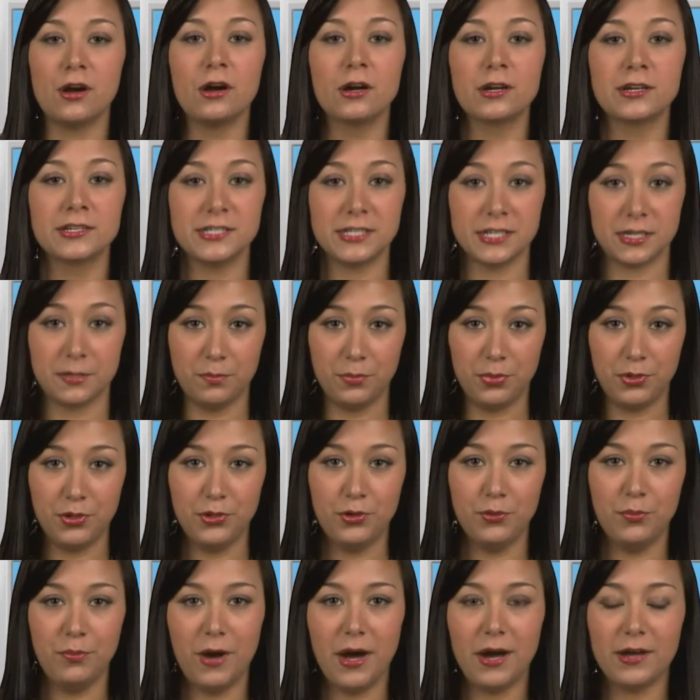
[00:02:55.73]
Arctic
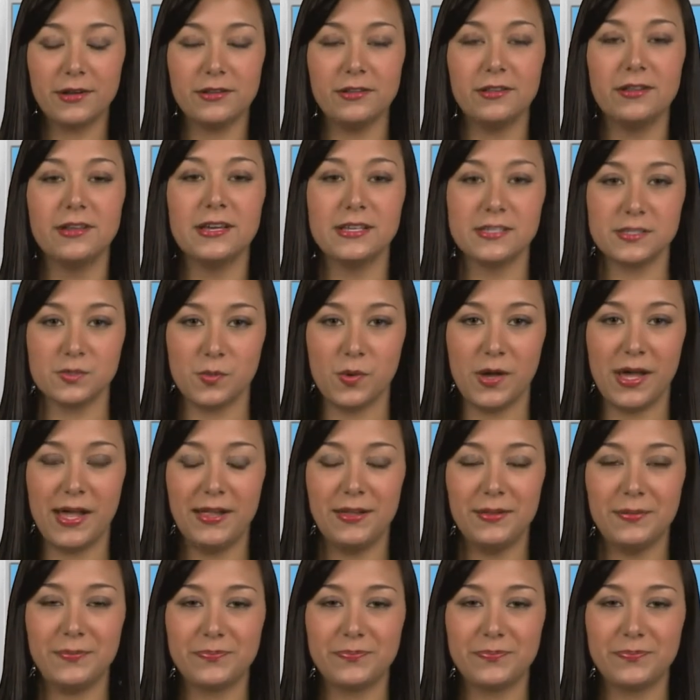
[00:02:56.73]
Blue model as well.